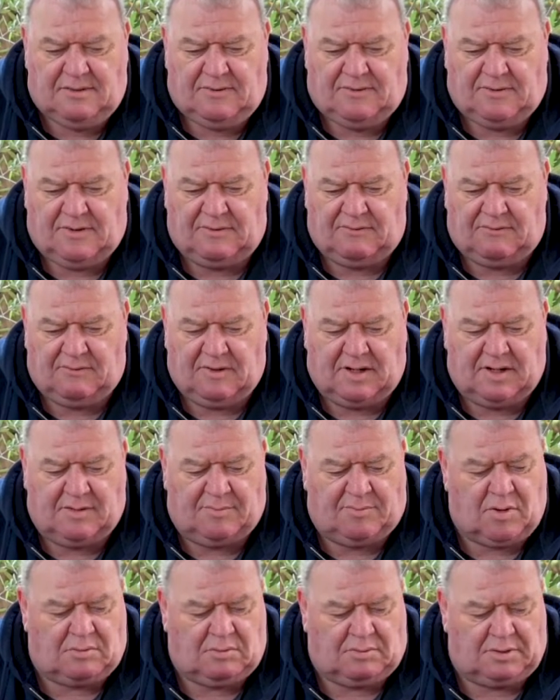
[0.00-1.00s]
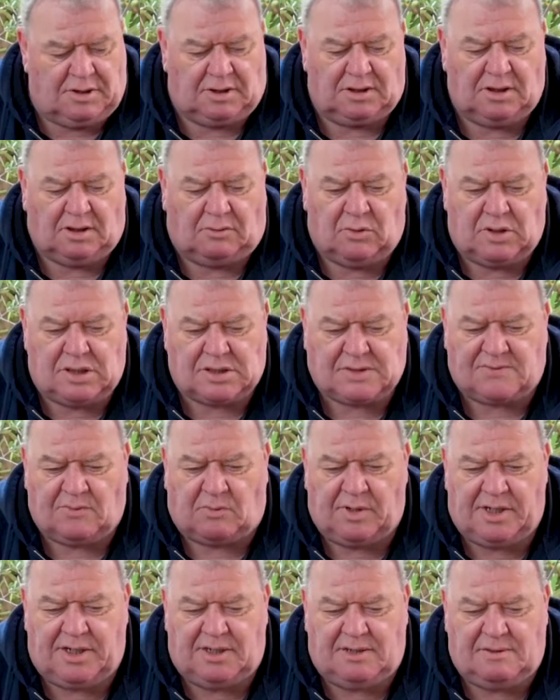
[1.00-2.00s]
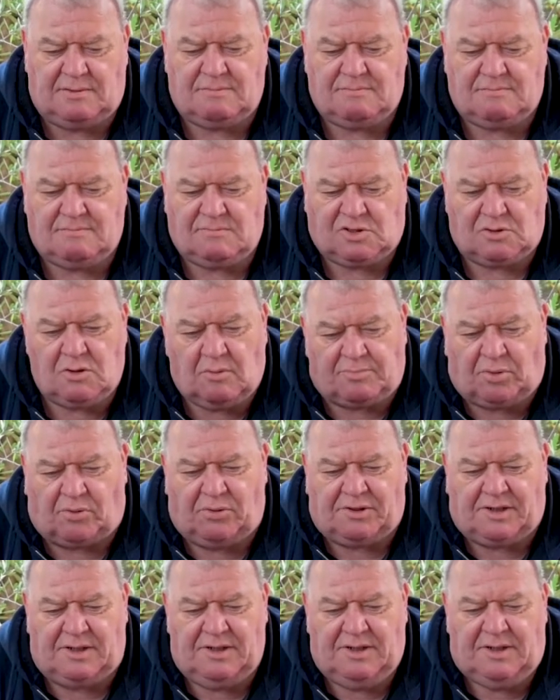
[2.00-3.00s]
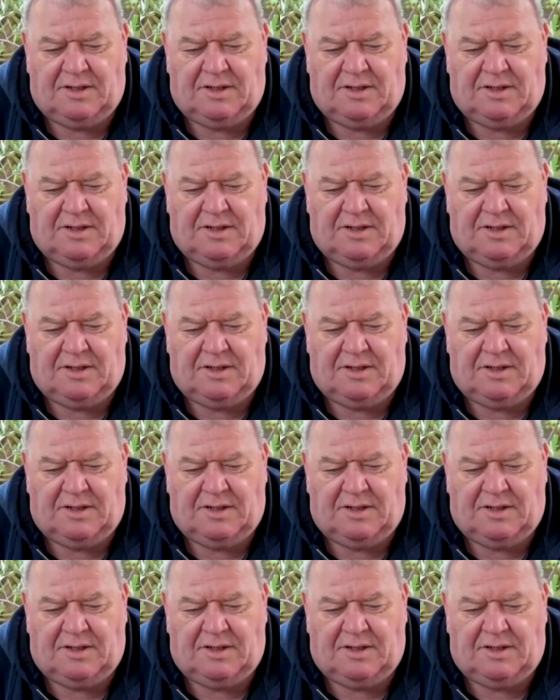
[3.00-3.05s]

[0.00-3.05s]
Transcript: they're probably a little worse for wear to a point.